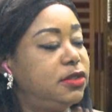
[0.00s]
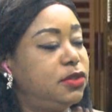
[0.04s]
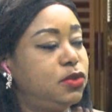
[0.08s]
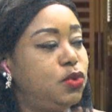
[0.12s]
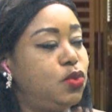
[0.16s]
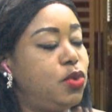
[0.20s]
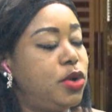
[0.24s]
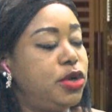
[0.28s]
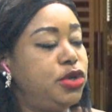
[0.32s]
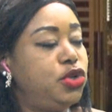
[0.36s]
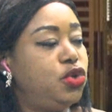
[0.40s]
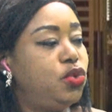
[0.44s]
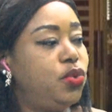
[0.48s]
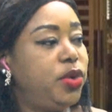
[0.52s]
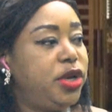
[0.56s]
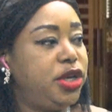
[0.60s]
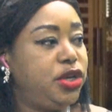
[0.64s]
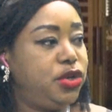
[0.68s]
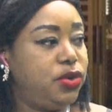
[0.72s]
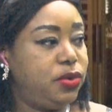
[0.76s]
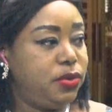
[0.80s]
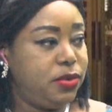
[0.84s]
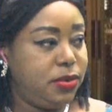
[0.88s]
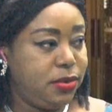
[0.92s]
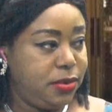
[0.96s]
What do we
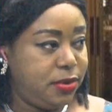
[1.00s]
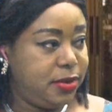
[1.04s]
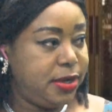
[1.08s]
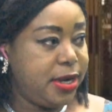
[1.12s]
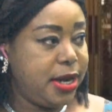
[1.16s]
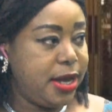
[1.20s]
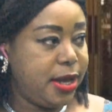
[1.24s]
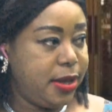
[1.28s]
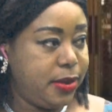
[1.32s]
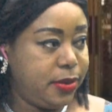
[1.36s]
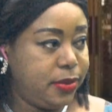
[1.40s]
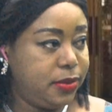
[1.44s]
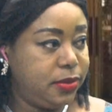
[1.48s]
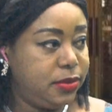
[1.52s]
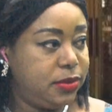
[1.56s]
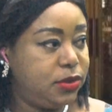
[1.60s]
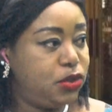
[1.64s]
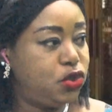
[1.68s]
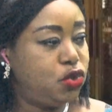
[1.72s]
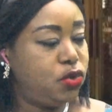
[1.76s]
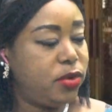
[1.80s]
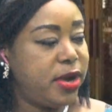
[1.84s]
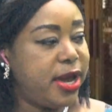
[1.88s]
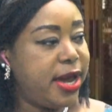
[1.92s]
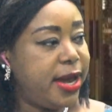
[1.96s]
do now
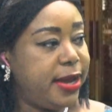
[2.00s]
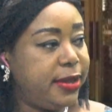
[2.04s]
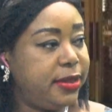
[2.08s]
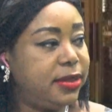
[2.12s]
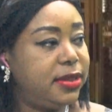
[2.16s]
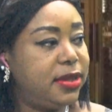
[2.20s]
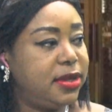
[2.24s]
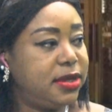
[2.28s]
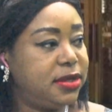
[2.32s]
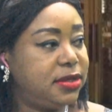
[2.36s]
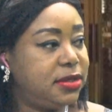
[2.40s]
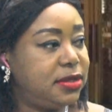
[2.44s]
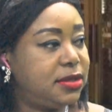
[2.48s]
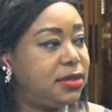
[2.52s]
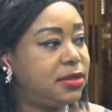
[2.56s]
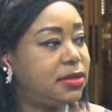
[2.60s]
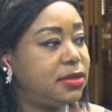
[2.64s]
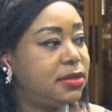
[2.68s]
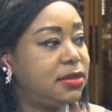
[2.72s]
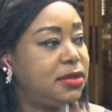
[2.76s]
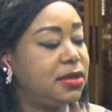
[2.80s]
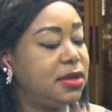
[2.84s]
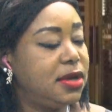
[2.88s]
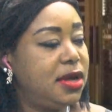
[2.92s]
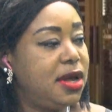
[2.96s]
to end
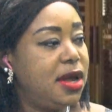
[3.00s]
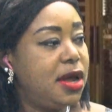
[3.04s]
this?